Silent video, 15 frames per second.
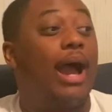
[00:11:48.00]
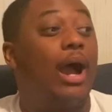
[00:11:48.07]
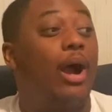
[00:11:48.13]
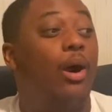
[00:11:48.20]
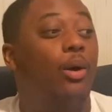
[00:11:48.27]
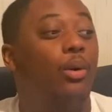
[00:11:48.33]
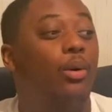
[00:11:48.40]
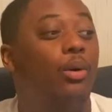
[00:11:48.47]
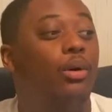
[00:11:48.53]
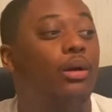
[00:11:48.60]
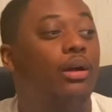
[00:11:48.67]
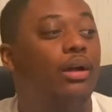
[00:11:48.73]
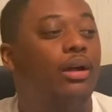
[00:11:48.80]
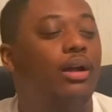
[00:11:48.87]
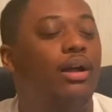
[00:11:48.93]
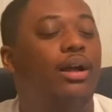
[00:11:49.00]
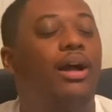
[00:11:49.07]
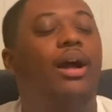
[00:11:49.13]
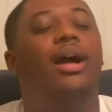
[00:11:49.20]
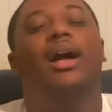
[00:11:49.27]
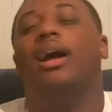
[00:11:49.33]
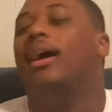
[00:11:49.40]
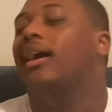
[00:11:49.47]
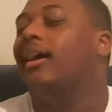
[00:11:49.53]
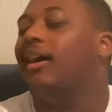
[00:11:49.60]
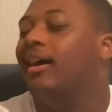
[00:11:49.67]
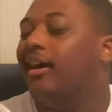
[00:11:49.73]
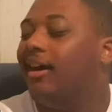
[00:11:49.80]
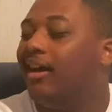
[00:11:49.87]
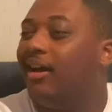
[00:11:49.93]
What was that for? We're talking
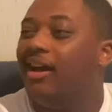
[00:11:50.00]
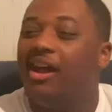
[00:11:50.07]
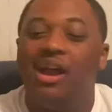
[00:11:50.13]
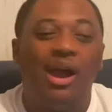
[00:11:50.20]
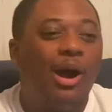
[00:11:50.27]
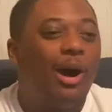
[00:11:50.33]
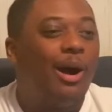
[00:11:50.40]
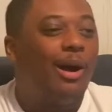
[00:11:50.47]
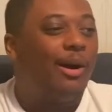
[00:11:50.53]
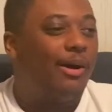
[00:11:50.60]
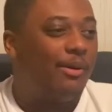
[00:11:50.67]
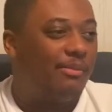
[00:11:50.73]
about Phil Spector's